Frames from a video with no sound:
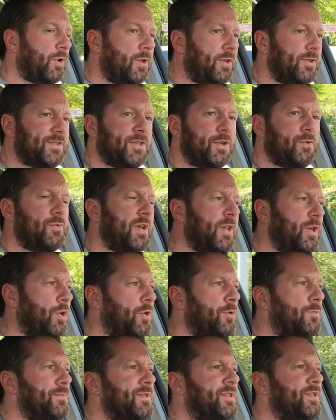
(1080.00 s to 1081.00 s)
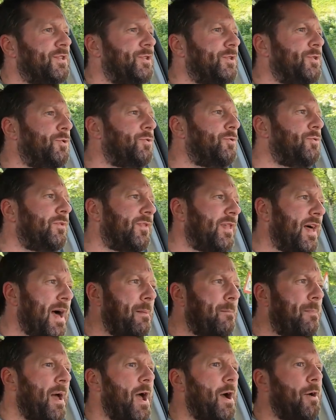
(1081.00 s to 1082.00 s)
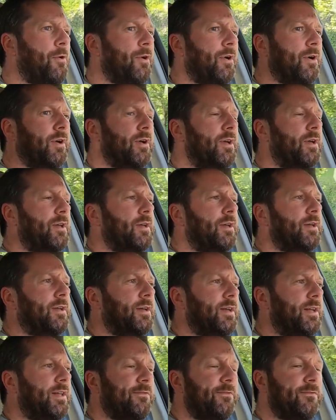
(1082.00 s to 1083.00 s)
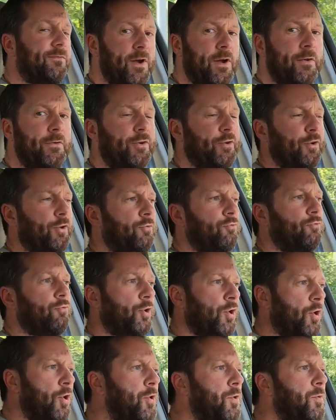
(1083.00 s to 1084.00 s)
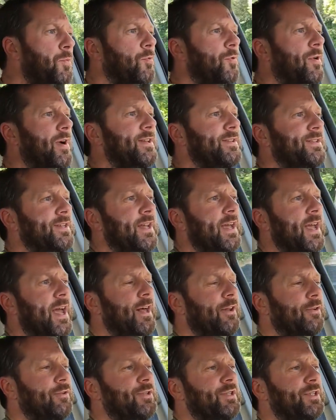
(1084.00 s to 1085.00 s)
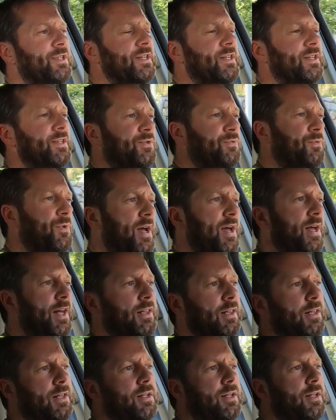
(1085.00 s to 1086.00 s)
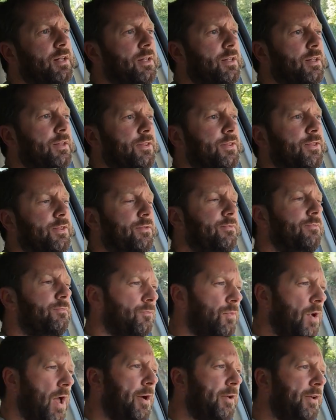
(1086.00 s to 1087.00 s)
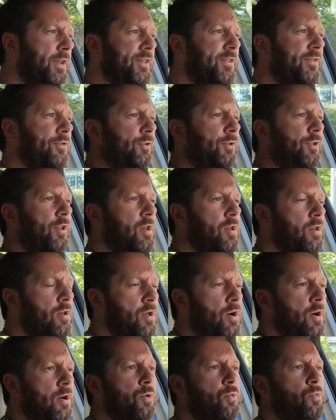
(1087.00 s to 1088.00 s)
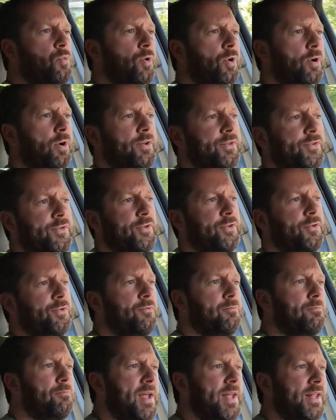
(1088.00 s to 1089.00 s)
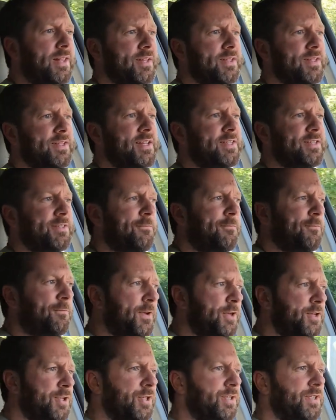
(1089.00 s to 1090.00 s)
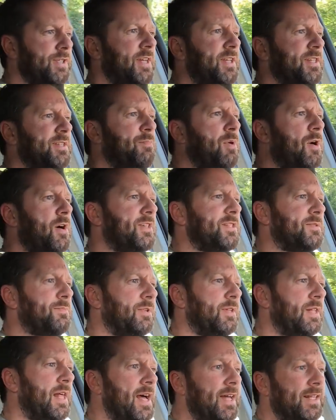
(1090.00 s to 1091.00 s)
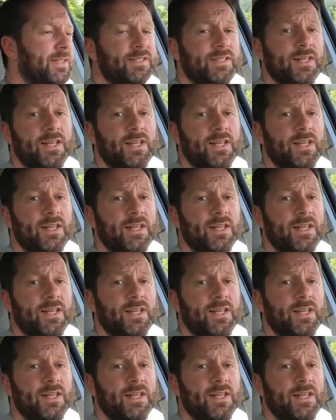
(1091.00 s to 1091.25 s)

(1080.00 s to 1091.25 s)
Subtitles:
also when it comes to that power, it's very good at recuperating energy as well. Audi has done a lot of work to make this as efficient as possible, and